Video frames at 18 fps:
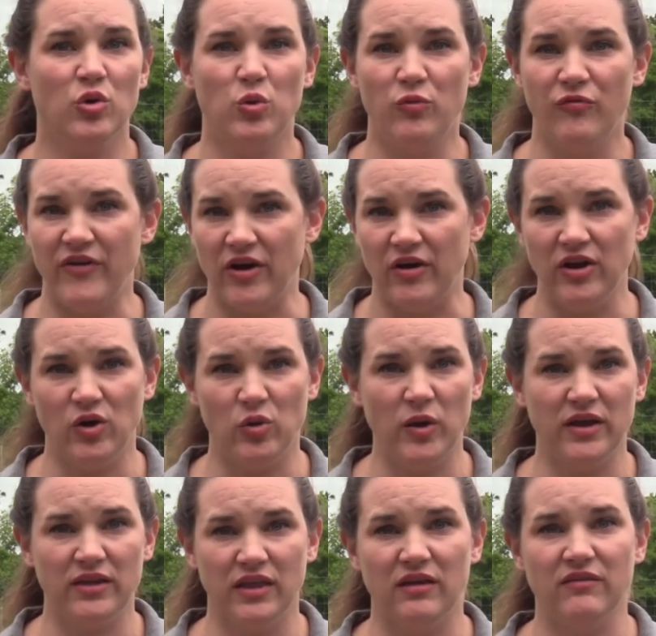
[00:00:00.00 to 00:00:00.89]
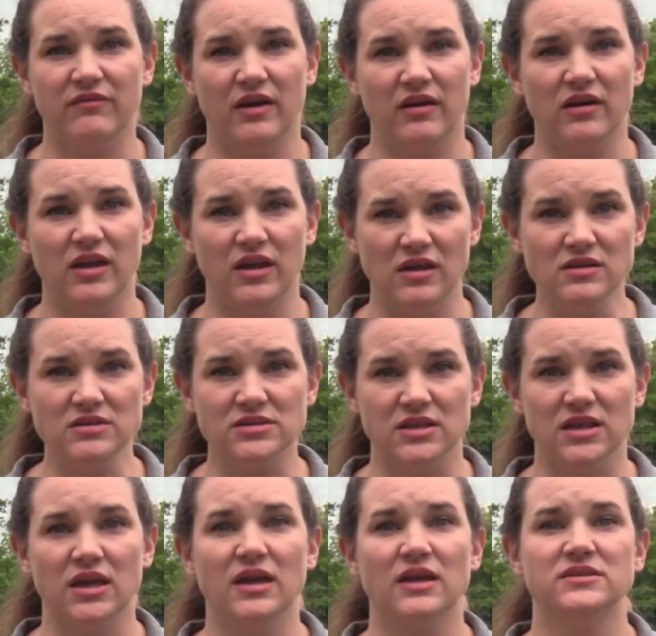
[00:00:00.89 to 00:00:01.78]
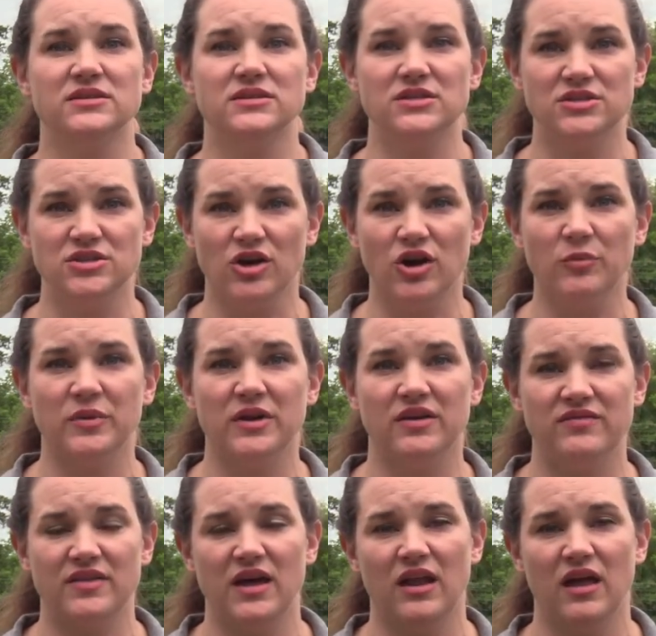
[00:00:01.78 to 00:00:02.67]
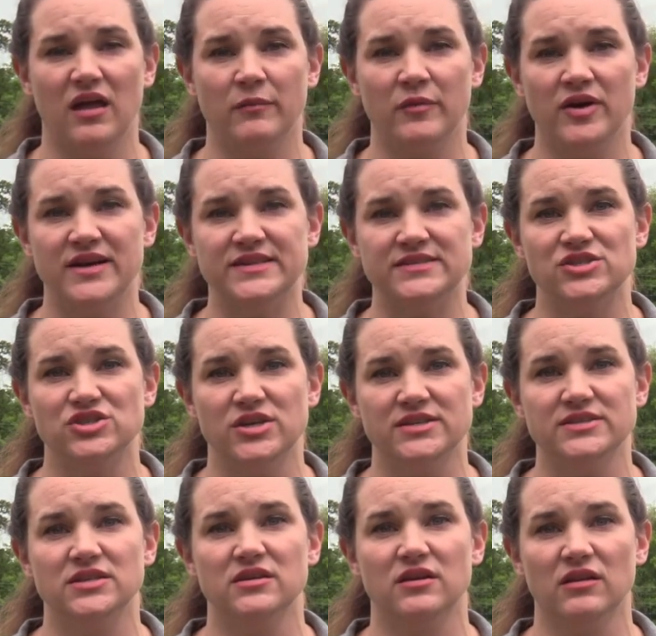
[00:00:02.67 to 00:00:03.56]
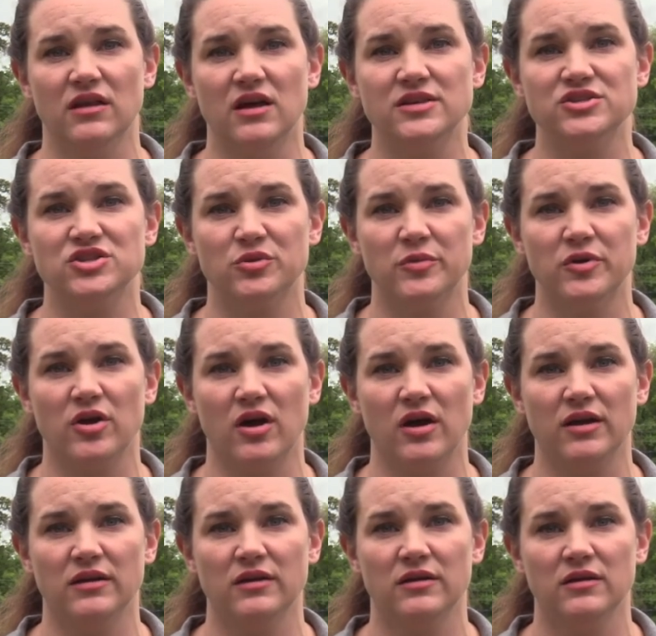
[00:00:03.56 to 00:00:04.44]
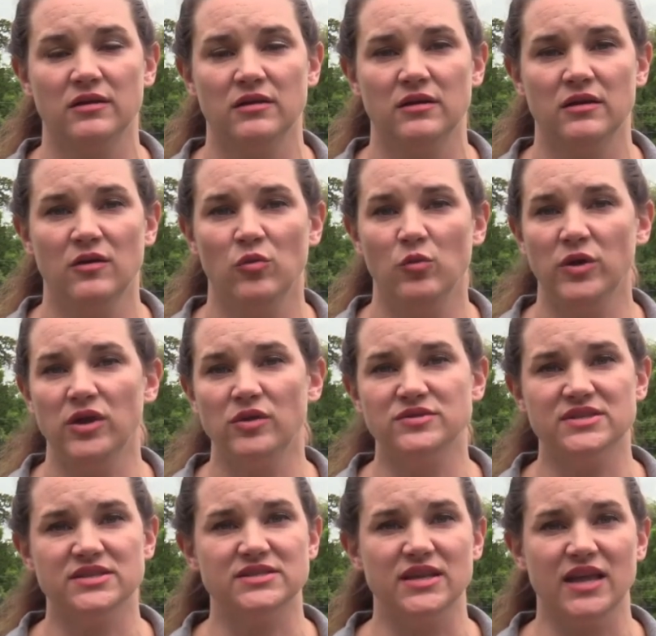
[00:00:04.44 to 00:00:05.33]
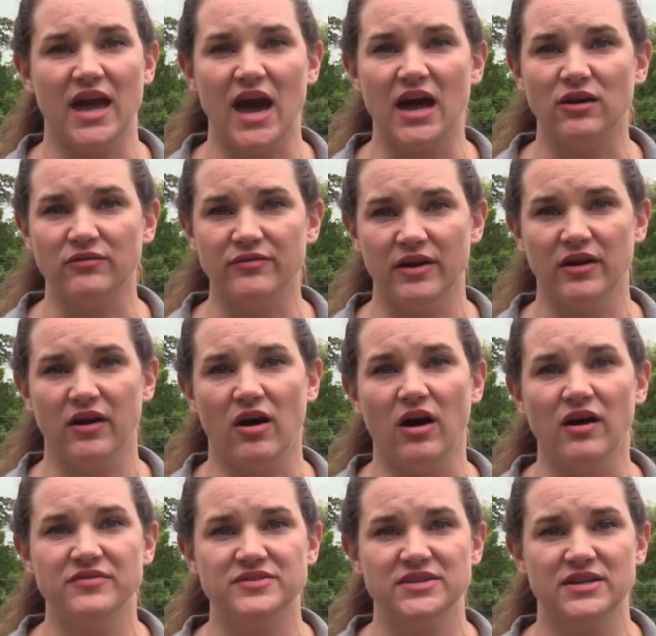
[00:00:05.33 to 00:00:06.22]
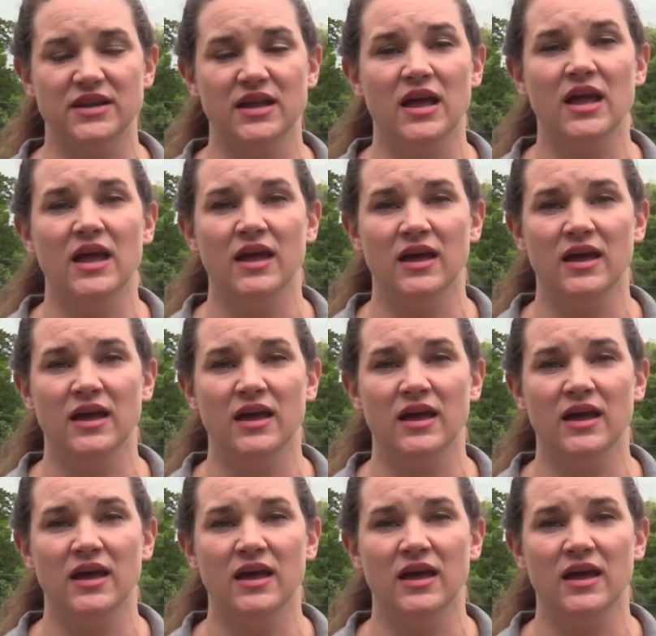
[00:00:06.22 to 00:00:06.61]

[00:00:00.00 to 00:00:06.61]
very quickly and very easily to determine if that animal has ingested colostrum or not. We use this in cattle very often,